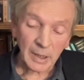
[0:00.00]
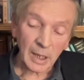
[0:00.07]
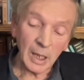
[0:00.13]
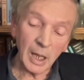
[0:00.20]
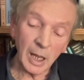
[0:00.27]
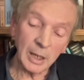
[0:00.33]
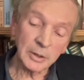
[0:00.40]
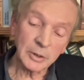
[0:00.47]

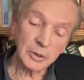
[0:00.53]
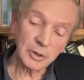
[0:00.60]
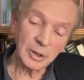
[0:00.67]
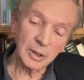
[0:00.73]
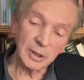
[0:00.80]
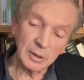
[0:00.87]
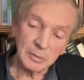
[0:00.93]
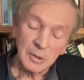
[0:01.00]
and
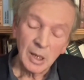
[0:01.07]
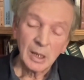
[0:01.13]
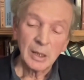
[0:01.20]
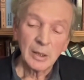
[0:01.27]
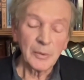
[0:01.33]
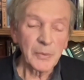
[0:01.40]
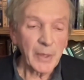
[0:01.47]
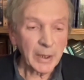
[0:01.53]

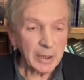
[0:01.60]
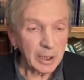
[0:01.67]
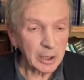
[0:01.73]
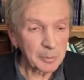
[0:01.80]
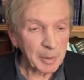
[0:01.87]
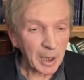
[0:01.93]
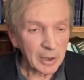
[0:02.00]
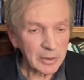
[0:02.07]
thinking
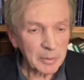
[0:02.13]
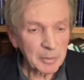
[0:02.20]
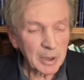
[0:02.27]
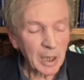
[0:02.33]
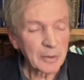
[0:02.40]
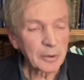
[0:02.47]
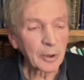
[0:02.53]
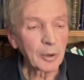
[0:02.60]
about them, and
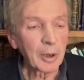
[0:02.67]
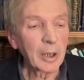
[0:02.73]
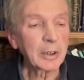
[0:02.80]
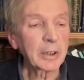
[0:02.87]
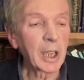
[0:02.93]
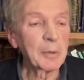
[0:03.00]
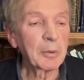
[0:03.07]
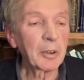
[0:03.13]
I thought,
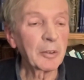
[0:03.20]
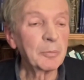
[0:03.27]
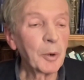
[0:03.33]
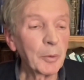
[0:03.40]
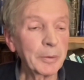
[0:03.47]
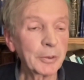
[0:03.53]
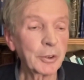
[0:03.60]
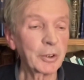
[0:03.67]
okay, well, if
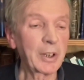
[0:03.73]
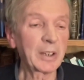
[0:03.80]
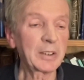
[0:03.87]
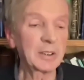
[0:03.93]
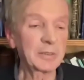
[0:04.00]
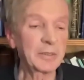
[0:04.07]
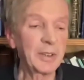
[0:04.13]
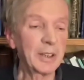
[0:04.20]

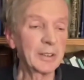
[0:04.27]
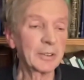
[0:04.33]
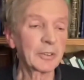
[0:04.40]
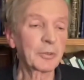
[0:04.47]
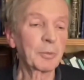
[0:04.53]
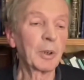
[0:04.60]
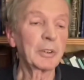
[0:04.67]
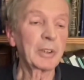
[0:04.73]
morphogenetic
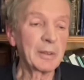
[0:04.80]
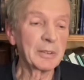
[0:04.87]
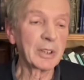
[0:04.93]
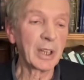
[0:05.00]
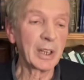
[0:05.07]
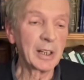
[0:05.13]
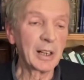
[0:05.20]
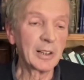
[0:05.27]
fields, whatever
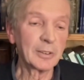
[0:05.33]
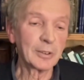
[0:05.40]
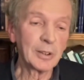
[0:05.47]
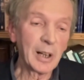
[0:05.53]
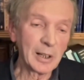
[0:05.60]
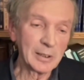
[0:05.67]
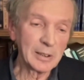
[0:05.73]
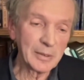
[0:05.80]
they are or
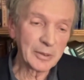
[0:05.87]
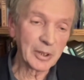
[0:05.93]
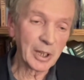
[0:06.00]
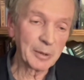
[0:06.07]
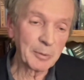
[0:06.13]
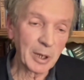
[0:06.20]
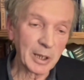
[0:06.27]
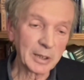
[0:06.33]
however they
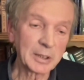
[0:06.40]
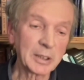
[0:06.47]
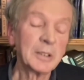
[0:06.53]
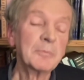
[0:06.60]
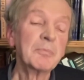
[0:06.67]
work,